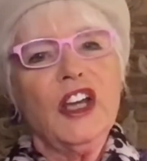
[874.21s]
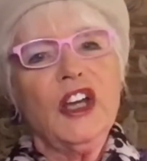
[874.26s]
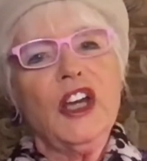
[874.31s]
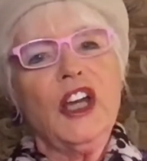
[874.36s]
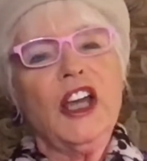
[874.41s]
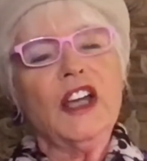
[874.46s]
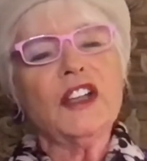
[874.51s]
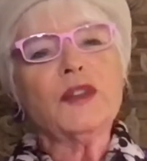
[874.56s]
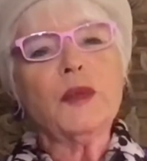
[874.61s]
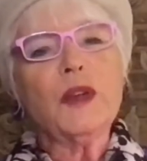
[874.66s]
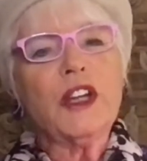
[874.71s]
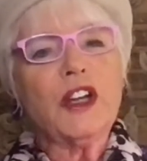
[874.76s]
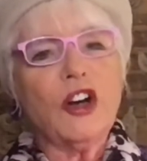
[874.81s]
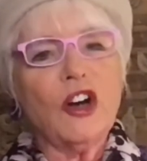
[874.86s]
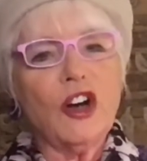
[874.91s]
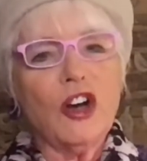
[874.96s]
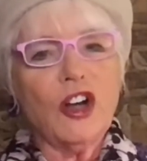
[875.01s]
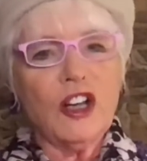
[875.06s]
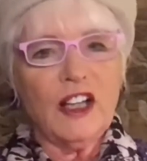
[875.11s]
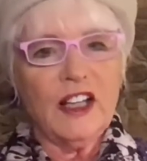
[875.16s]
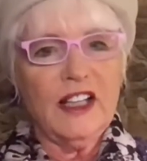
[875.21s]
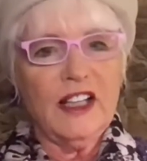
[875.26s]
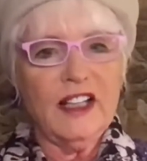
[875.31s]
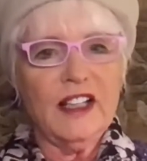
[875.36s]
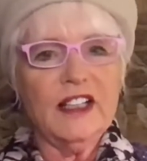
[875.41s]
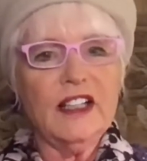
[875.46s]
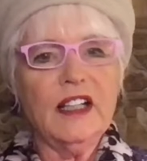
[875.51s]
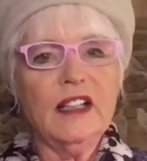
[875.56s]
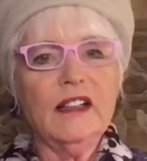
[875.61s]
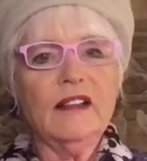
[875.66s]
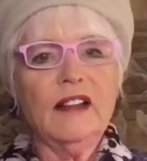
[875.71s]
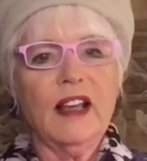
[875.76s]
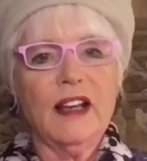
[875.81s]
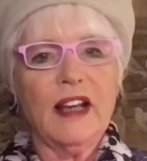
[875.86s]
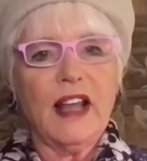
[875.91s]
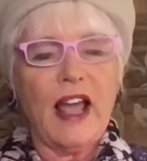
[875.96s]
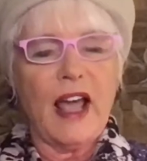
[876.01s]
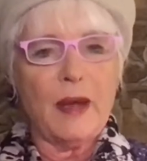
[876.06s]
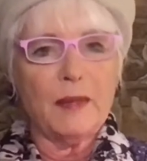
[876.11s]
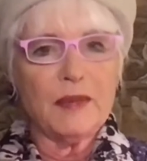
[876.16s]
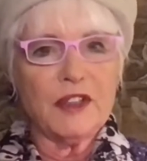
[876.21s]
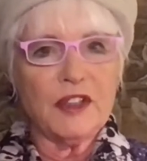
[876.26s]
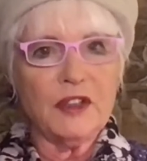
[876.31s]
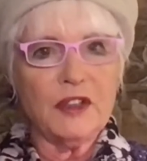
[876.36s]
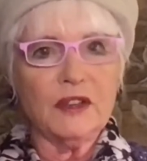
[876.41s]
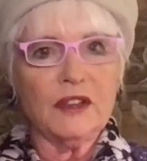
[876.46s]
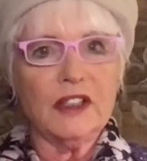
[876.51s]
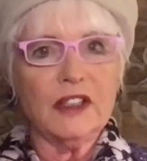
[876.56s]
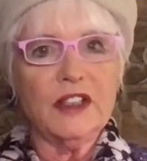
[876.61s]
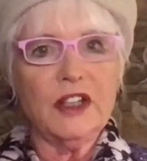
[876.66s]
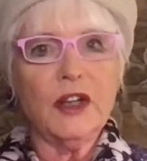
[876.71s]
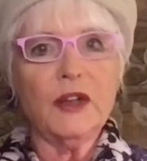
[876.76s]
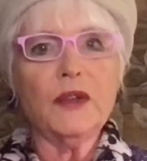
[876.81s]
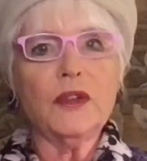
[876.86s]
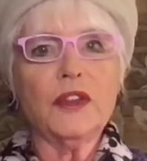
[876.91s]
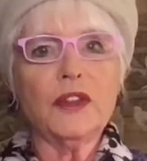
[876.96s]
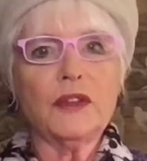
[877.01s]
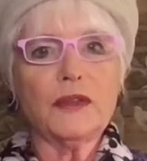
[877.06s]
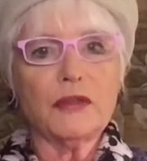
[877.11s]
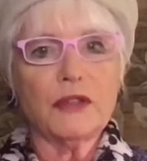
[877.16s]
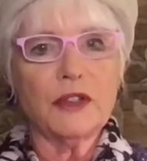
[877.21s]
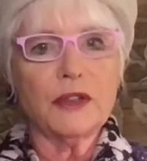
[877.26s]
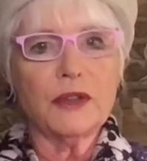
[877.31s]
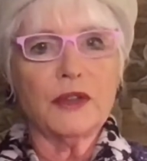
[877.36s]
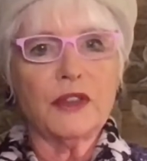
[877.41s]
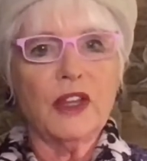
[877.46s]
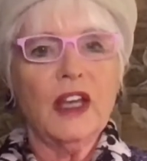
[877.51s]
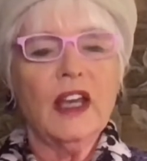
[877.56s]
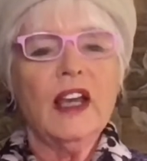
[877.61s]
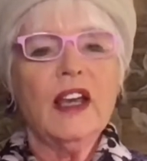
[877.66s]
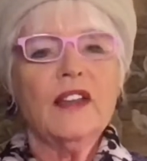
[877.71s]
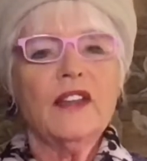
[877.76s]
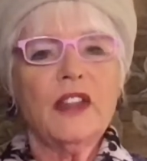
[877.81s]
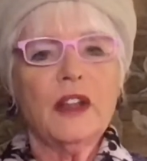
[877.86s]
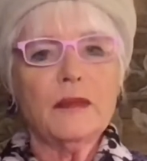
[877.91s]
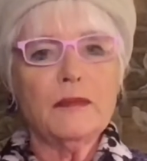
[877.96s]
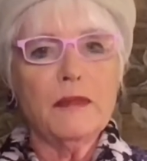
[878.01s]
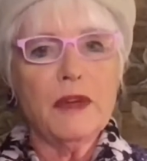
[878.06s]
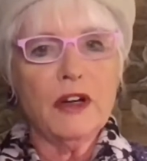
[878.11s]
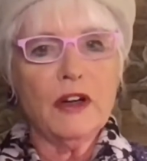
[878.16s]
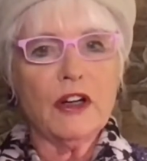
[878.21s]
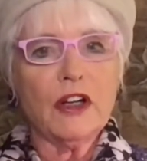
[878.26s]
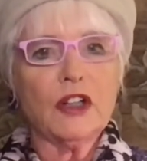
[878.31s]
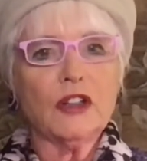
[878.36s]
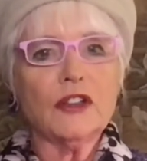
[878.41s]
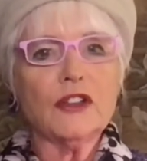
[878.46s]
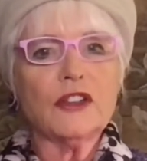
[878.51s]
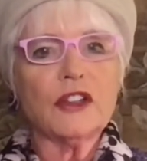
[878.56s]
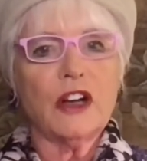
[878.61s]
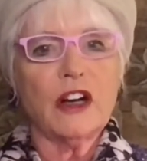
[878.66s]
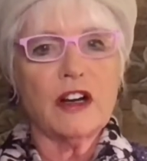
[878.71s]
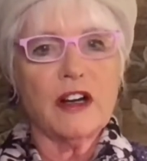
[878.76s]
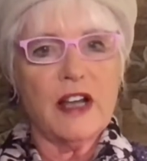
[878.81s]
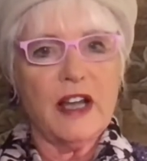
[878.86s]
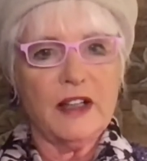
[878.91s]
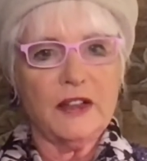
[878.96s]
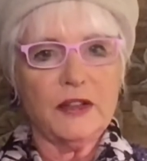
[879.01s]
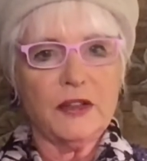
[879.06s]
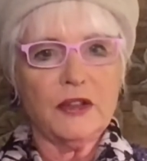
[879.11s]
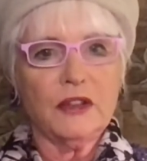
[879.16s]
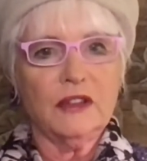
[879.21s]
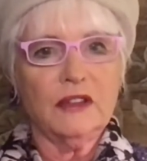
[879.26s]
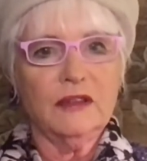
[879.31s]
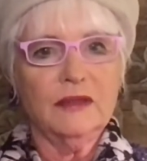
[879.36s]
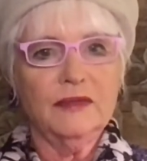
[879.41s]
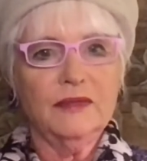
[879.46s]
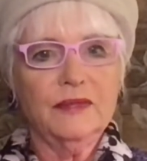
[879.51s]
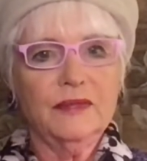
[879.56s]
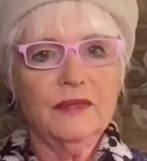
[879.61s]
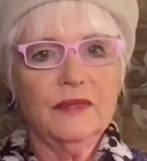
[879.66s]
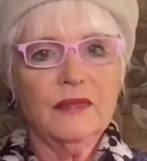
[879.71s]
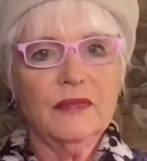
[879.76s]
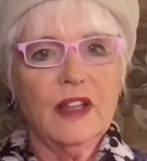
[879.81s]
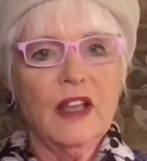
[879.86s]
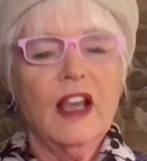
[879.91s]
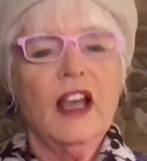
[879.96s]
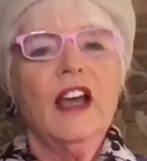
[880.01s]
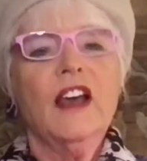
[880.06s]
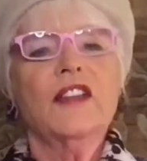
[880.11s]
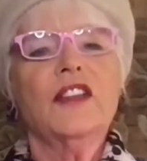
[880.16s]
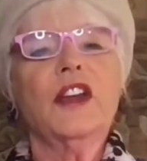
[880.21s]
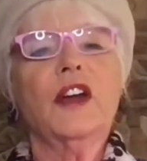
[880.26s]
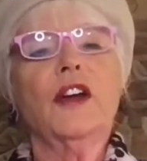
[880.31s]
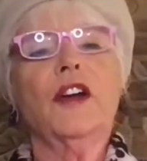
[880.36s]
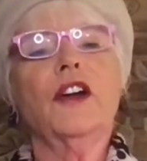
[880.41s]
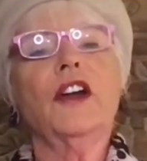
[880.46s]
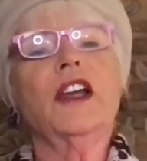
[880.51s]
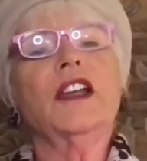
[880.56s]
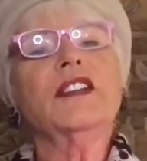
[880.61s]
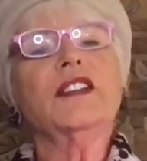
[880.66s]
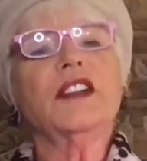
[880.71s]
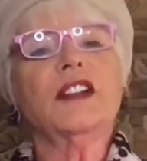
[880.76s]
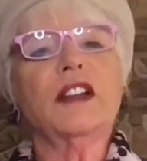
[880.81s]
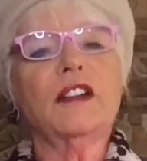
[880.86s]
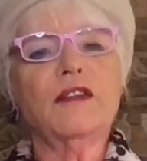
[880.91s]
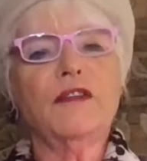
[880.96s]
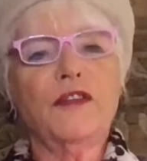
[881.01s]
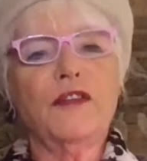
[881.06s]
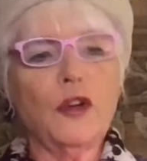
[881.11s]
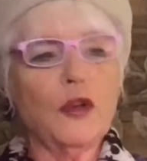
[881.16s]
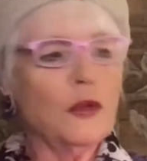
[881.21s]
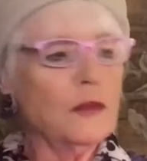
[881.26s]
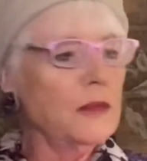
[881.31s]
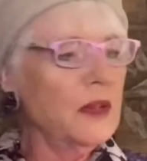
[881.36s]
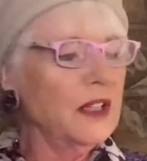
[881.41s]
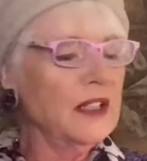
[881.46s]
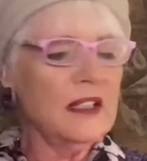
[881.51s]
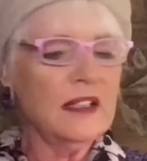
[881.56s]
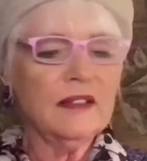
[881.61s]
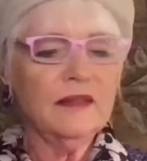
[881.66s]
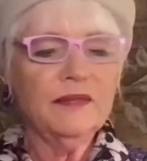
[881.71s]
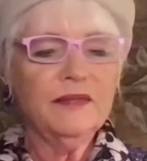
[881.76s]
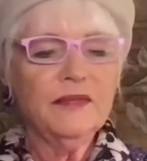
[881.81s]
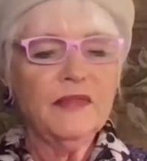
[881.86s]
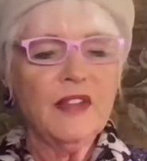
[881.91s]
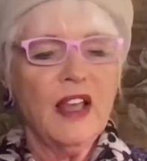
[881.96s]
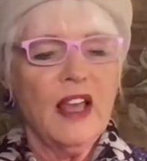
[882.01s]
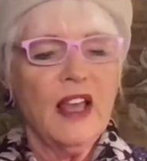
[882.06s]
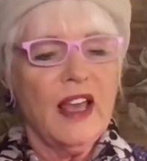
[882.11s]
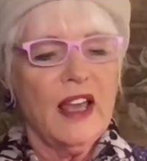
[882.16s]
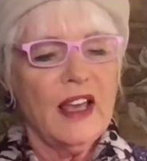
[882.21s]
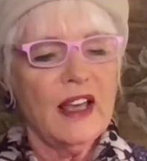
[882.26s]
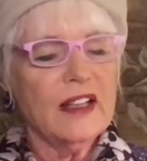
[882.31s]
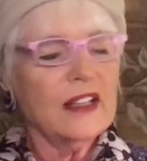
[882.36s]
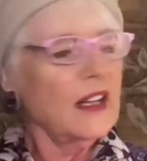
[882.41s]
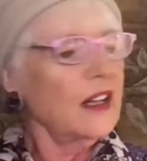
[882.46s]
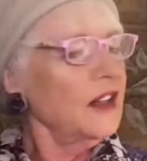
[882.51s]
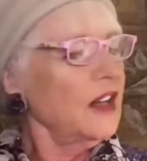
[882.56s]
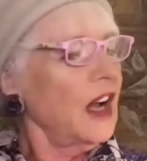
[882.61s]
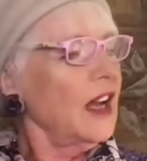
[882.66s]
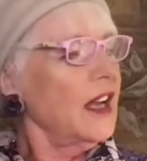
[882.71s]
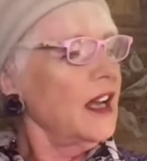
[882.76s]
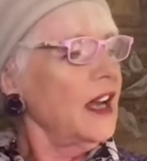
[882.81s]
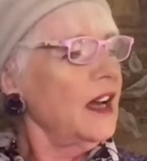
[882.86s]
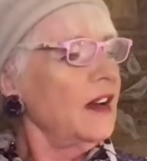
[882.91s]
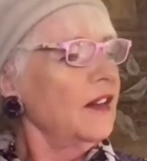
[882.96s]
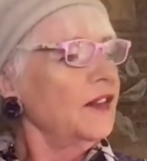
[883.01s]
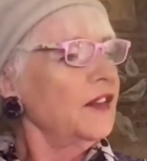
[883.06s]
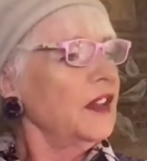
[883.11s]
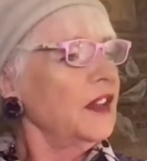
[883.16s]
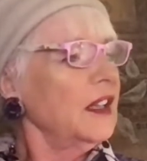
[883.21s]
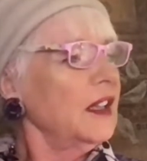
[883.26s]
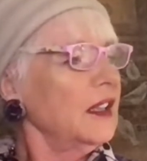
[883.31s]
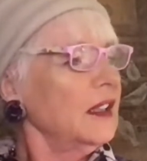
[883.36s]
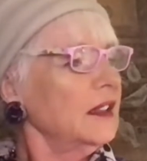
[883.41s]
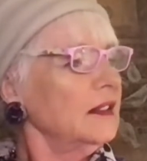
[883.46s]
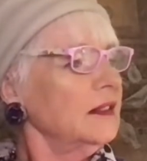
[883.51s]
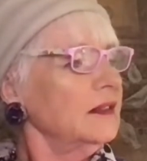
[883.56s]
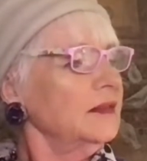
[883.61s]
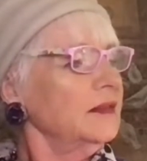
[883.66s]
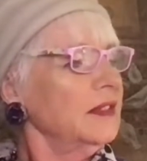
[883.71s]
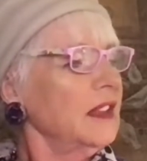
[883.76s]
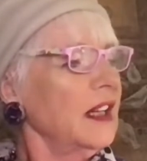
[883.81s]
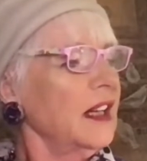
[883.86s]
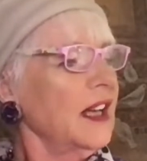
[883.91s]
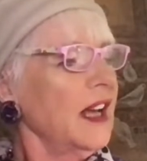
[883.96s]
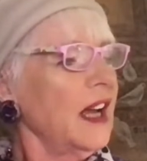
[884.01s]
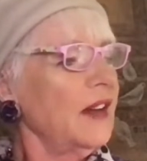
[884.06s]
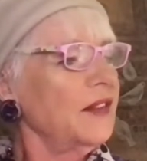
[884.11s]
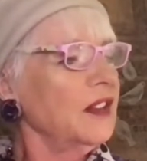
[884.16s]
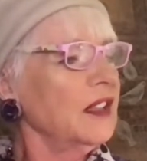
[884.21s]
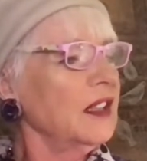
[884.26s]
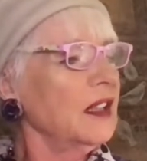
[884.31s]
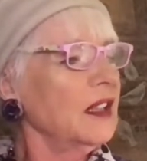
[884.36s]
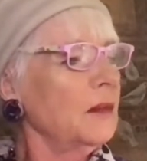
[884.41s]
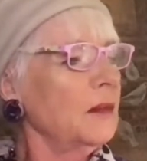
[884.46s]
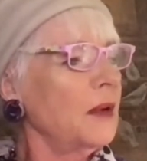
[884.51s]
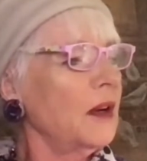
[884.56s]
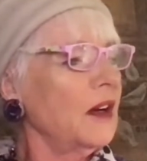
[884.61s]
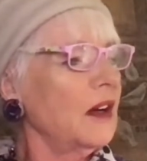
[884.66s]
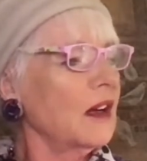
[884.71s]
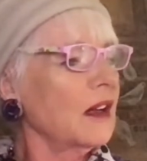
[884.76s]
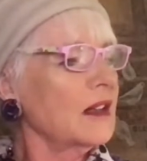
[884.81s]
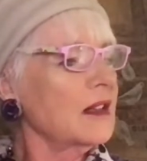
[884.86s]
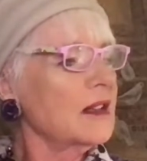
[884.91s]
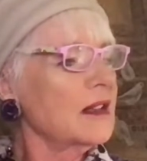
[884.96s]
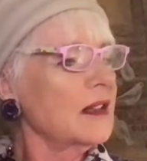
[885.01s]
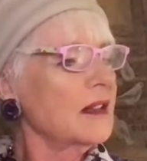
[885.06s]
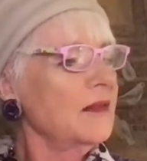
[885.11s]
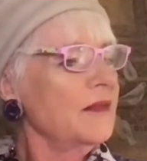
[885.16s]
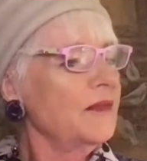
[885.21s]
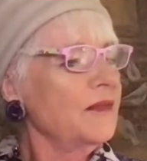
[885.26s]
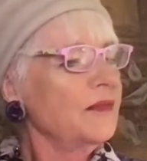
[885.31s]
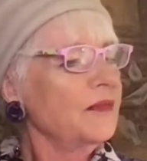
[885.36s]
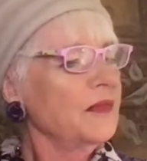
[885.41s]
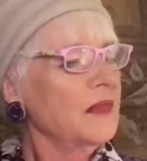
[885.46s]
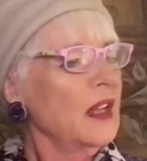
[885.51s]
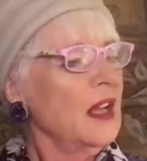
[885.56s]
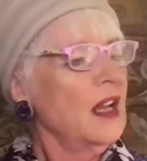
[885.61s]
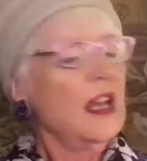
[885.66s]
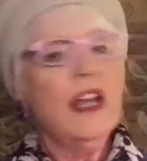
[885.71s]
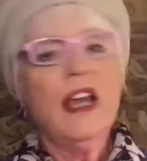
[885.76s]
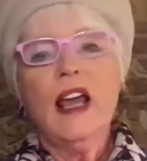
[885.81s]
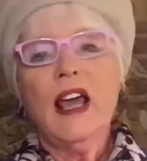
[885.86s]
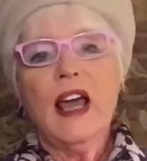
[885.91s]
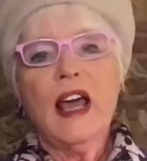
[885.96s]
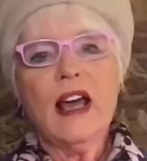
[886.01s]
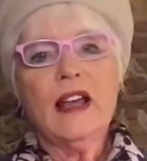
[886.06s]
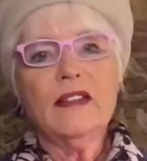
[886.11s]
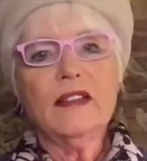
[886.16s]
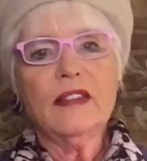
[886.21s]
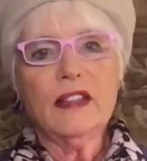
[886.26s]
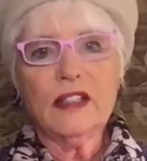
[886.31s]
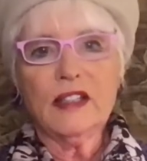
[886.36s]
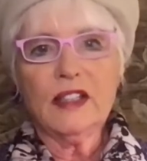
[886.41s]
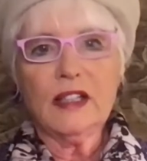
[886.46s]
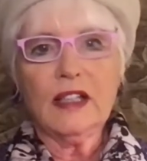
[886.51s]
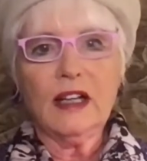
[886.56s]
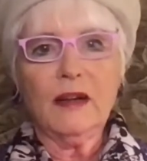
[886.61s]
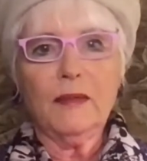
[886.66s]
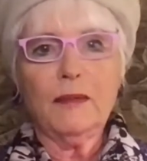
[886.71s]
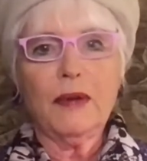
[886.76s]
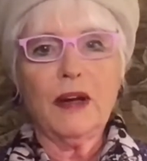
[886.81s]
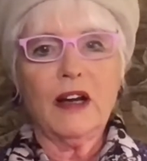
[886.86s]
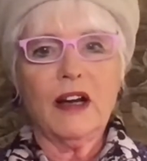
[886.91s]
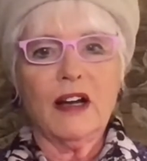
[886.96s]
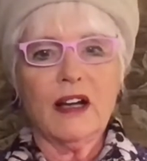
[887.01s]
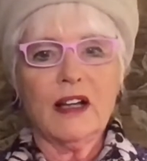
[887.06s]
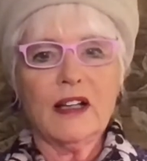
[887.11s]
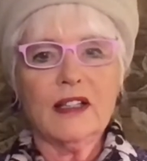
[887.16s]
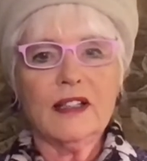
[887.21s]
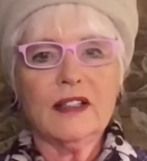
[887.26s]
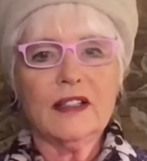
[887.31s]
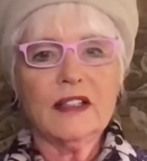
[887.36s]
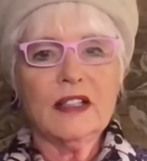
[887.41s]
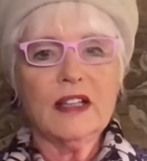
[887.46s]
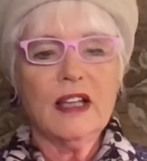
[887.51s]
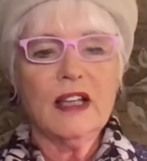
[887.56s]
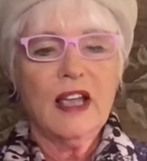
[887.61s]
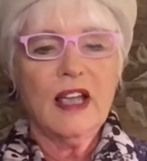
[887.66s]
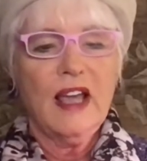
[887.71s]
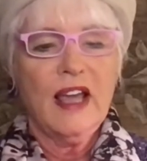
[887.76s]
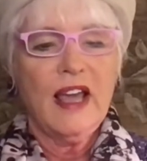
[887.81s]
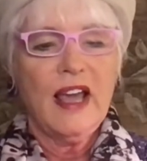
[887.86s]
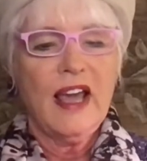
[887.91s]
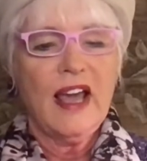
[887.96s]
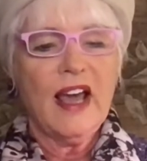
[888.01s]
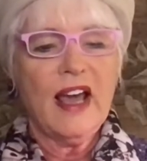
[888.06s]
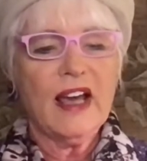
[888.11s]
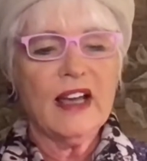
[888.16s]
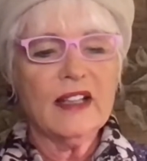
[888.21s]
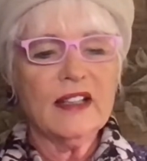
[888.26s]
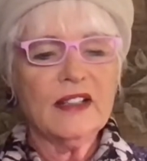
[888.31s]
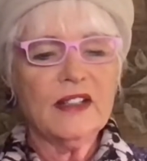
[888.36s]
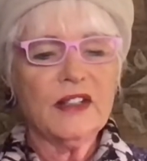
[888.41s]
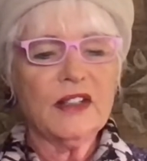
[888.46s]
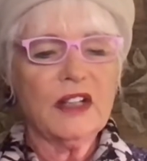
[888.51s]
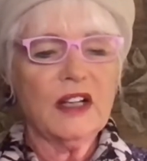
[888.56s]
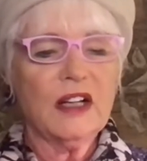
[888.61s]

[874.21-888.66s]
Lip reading: as we call in and absolutely know the truth that miracles are natural, there is an unfoldment. And I have a little box, and this little box has